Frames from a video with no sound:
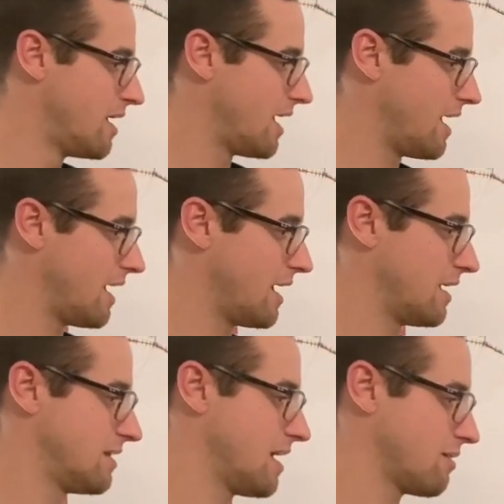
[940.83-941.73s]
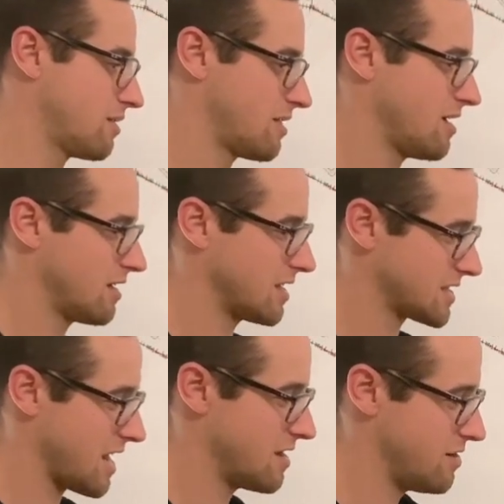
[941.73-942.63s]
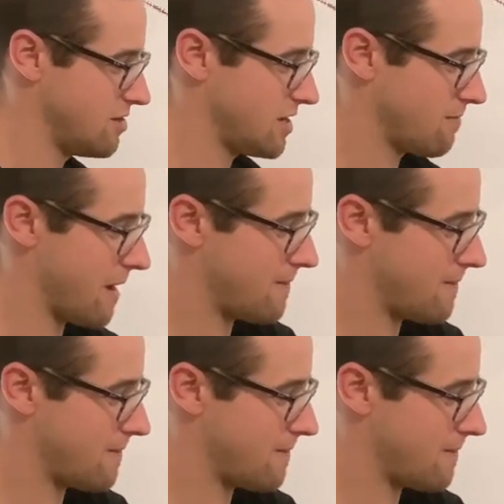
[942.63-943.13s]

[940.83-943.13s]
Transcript: And the other thing that's kind of unique in my